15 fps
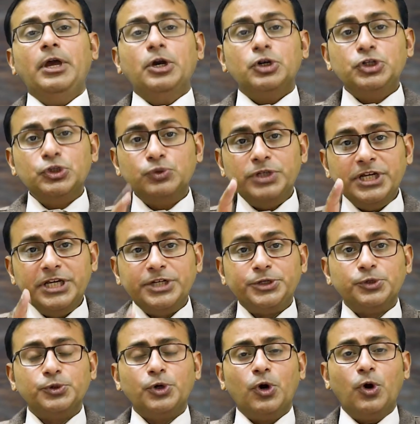You need
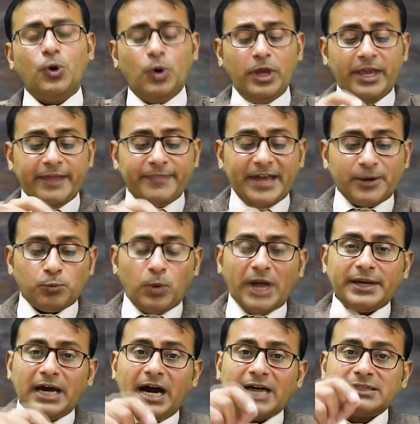to know that
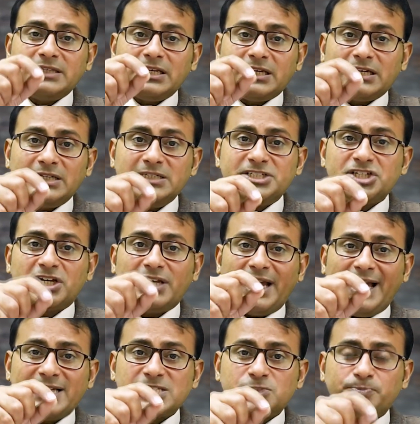what are the cultural
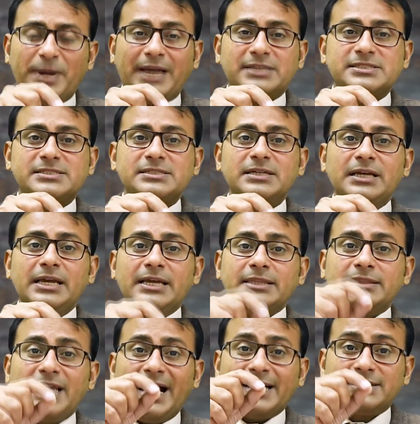aspects
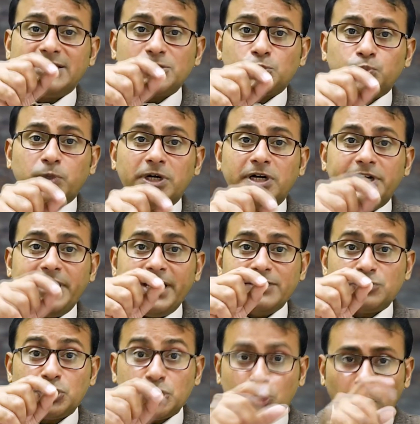that this word
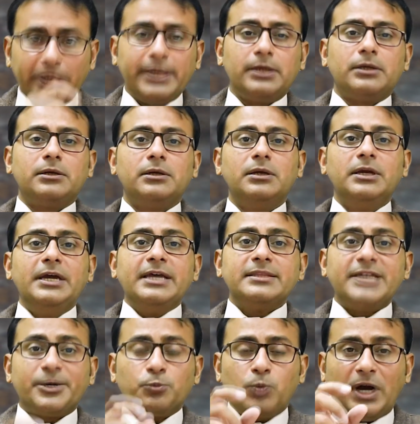is showing.
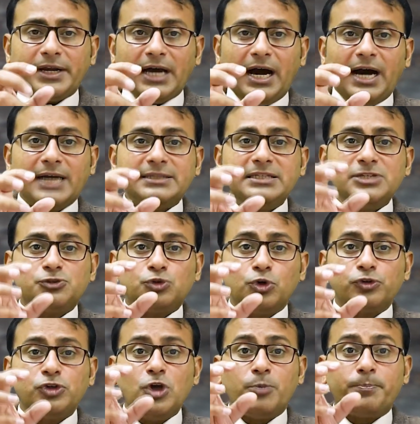that what are the
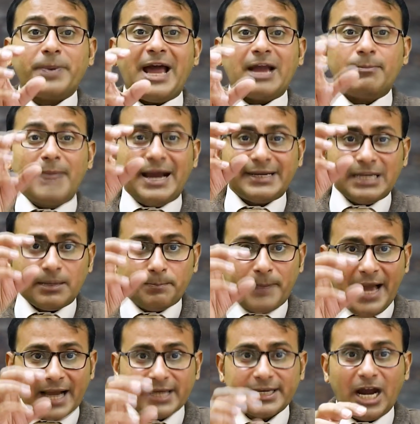socio-pragmatic
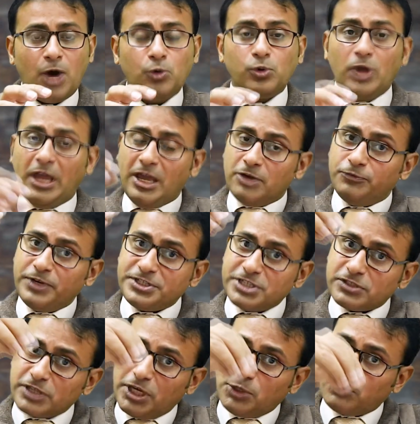background which
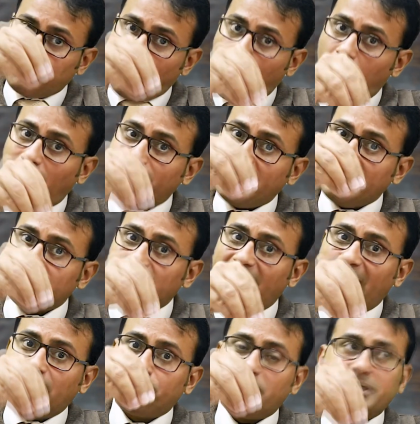is involved in
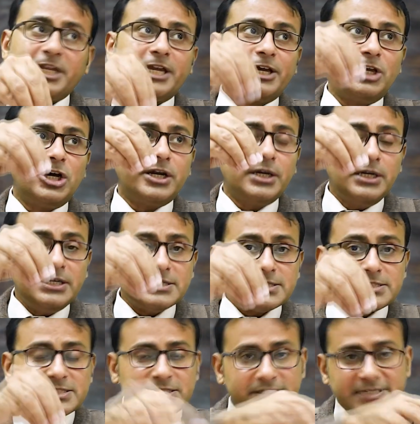that particular
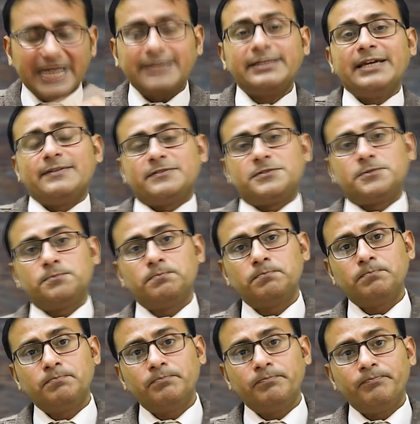sentence.
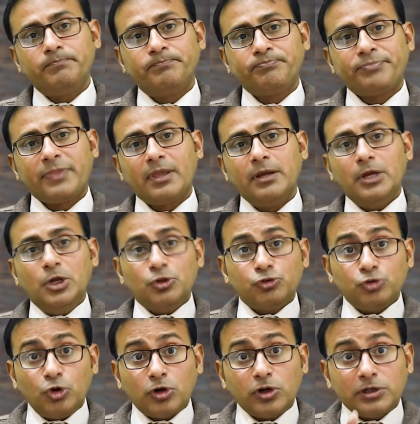
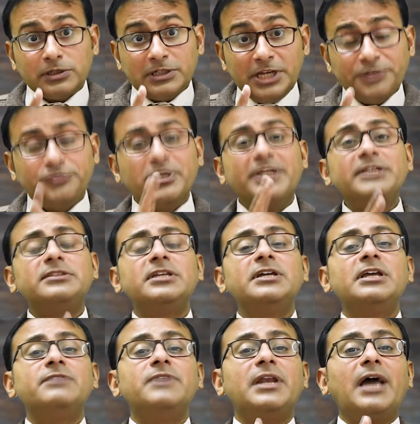So literary
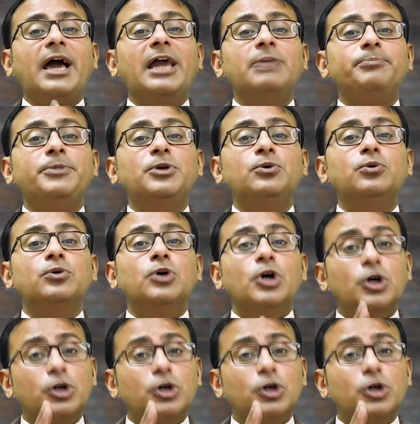theory will help you